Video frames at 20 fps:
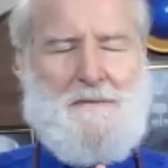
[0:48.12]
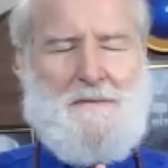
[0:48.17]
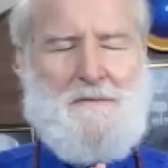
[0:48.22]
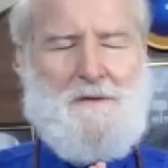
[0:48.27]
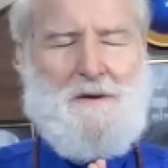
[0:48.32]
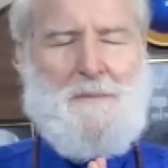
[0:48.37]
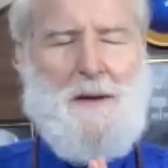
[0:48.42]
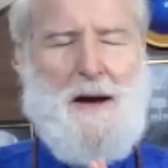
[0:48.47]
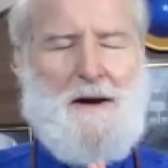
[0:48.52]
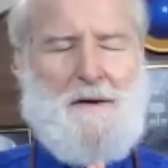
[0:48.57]

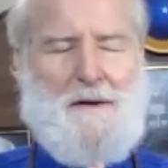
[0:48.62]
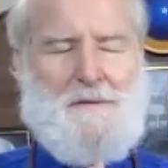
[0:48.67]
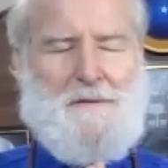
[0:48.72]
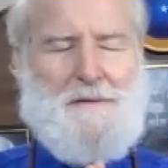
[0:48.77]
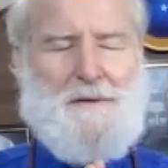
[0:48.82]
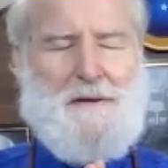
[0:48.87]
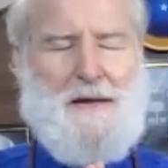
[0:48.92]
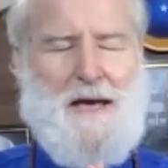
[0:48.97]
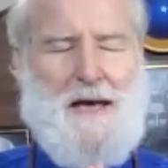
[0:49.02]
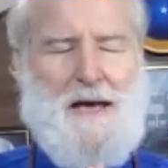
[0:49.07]
we bow
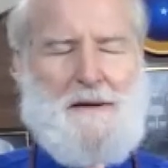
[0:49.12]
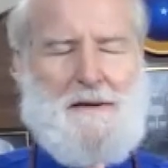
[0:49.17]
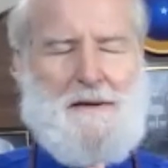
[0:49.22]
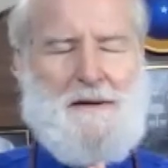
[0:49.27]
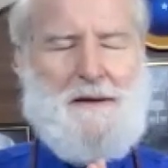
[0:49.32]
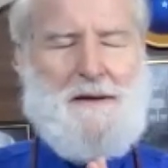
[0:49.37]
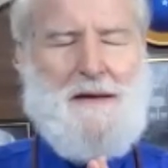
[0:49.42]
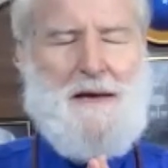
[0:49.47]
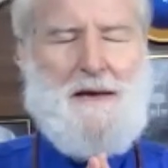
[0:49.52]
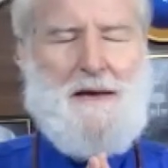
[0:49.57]
to again
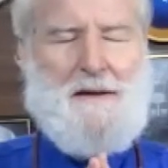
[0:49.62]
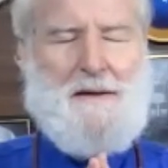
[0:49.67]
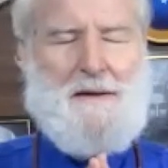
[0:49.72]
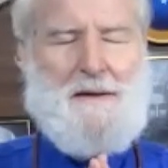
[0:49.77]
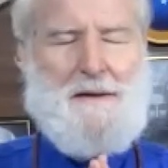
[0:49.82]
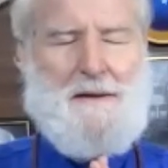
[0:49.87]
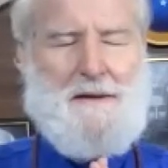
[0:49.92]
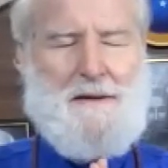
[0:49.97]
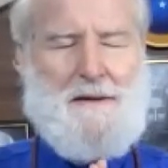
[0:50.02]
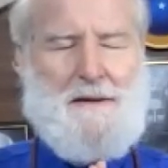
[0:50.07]
and
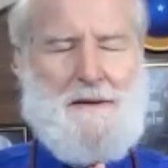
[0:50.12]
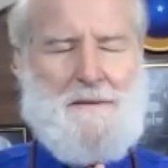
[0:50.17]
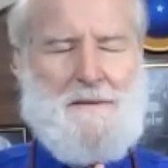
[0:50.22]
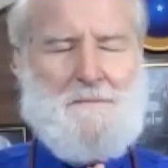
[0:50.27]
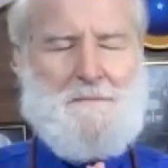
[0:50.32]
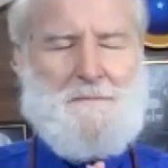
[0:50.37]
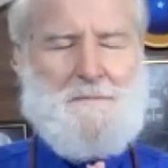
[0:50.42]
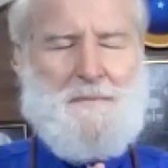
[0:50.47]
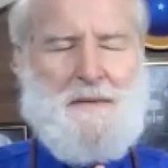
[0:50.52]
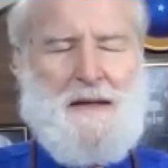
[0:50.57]
again.
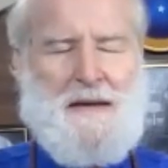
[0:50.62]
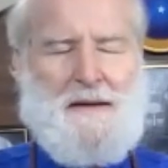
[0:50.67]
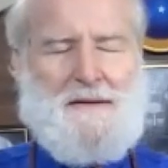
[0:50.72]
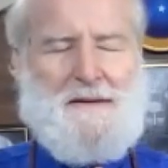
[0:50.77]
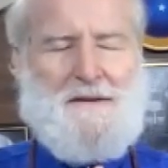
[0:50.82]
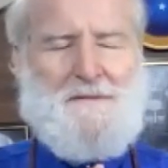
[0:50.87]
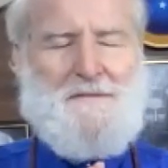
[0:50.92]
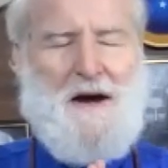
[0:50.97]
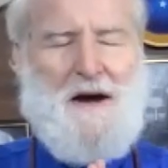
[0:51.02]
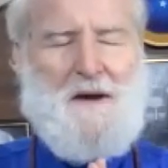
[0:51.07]

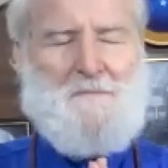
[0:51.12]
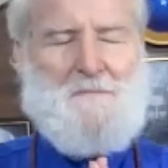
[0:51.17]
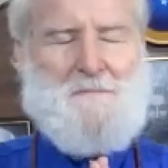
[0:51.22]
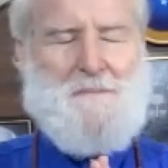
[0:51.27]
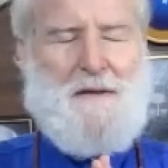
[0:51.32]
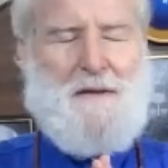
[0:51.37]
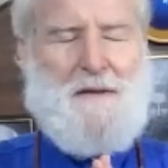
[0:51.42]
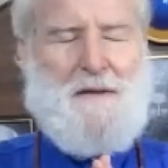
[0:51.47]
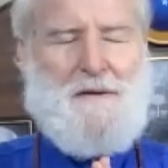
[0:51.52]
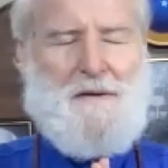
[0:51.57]
Divine
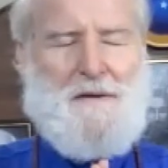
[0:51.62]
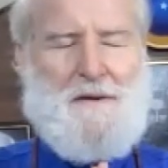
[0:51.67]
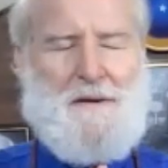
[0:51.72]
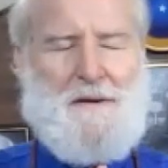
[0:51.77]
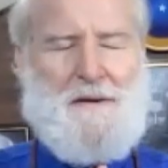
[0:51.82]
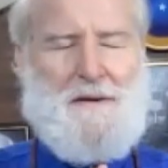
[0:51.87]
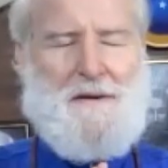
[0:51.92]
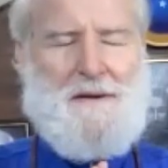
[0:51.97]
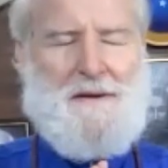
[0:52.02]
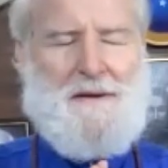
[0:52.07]

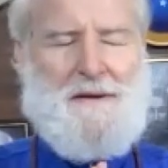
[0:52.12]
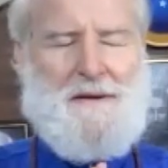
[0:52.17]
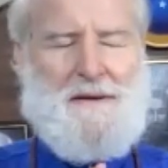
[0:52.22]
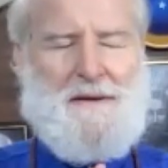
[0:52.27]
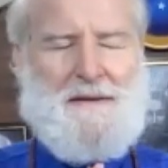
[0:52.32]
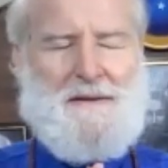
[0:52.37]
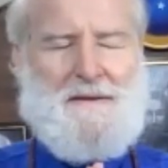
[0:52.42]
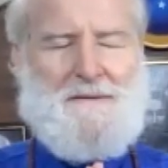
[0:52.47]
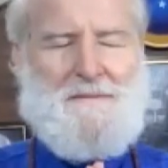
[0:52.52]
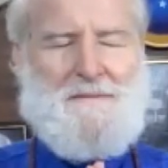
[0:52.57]
Mother,
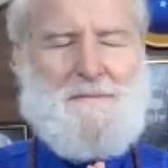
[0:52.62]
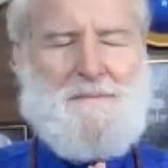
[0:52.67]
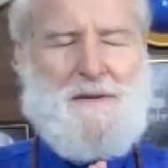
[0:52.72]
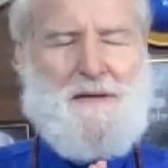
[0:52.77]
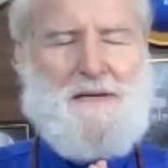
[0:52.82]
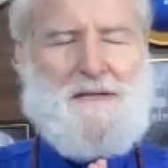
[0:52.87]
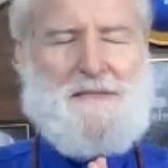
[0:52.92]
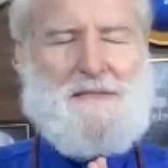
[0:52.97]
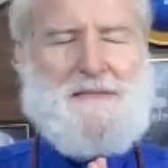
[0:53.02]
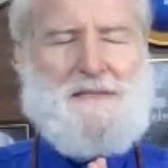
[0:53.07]

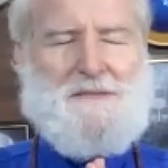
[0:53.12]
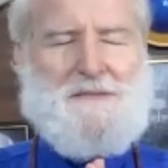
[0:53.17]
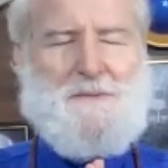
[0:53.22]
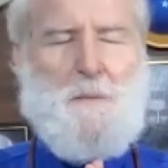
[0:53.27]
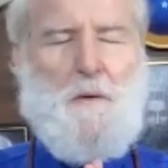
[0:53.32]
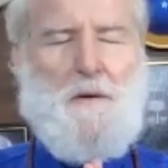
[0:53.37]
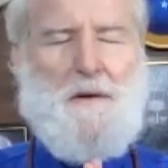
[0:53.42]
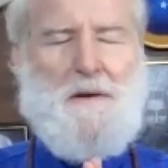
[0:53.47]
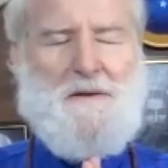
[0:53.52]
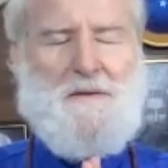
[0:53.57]
bless this
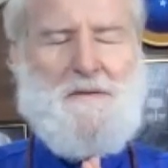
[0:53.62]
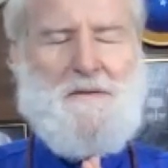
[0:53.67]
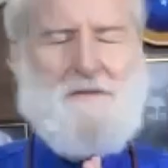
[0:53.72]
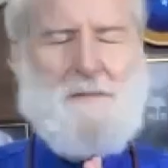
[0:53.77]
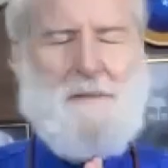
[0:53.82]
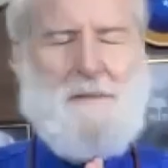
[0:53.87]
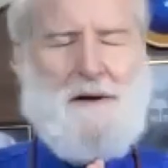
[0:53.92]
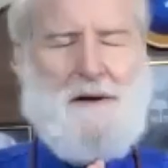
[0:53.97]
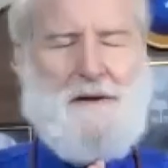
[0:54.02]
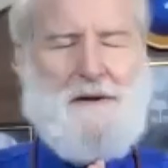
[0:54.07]
morning's
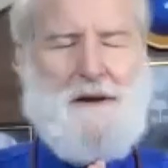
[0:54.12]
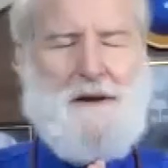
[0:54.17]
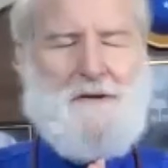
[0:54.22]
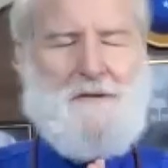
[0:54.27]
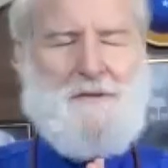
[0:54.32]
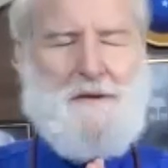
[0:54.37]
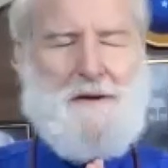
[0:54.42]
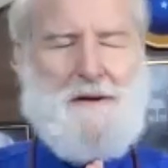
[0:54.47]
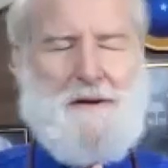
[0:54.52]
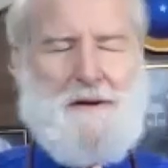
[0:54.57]

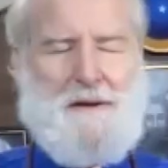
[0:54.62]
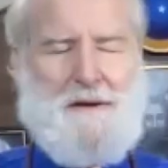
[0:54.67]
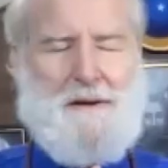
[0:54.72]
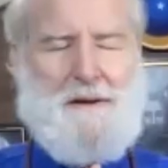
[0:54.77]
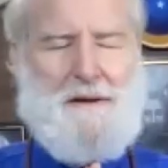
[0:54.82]
meditation.